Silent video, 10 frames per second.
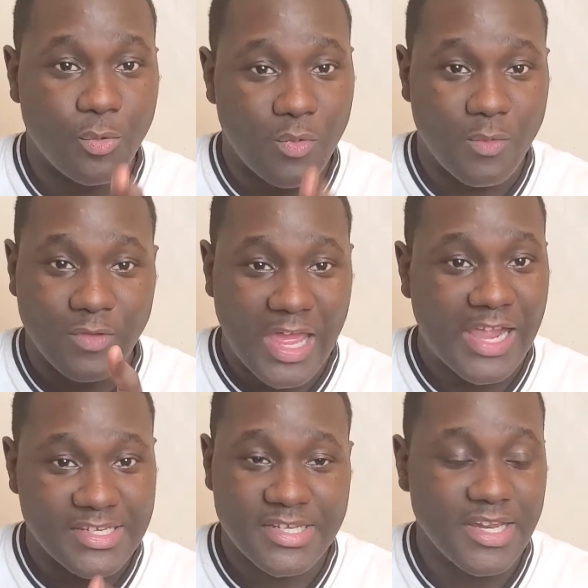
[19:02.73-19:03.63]
Well, like
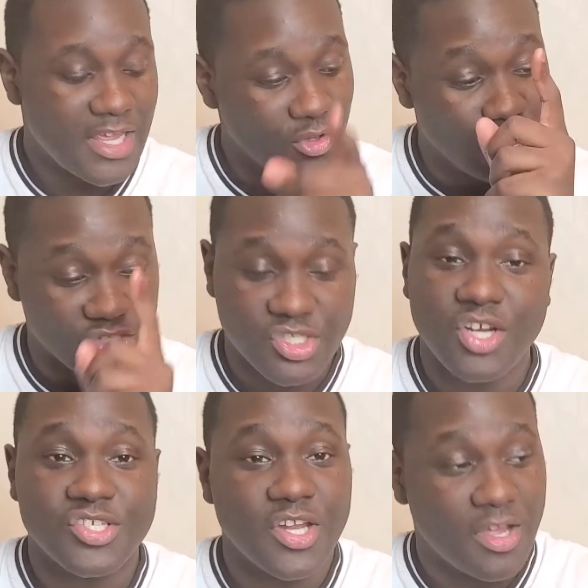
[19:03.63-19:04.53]
I said again, you can
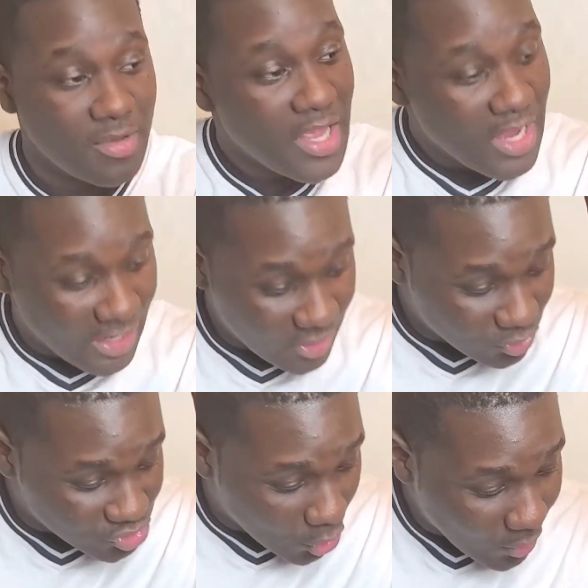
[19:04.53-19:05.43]
search it up. And they'll
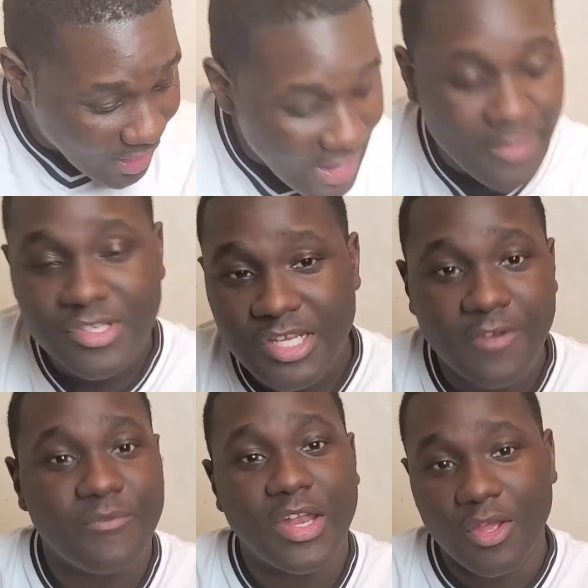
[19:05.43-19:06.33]
show every single
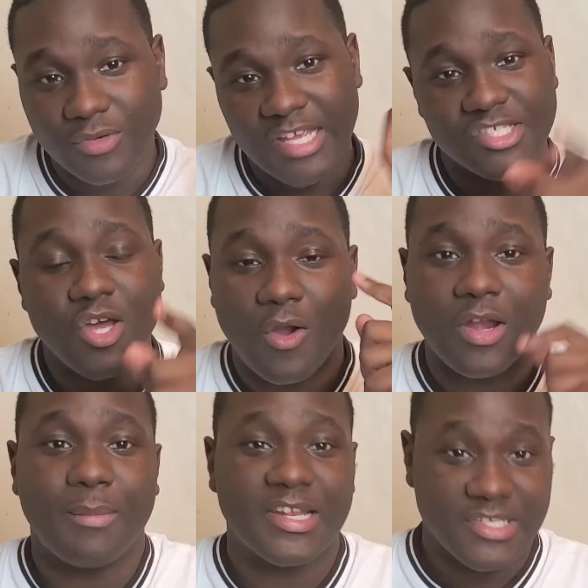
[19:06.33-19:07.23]
video that's talking
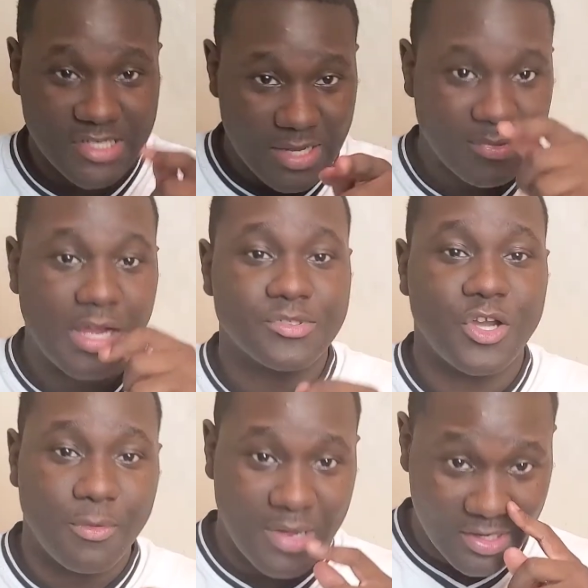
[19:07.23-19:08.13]
about the same thing I'm
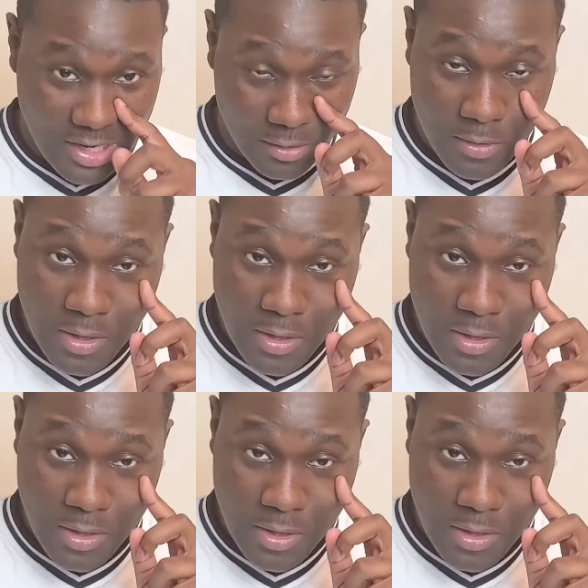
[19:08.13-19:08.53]
talking about now.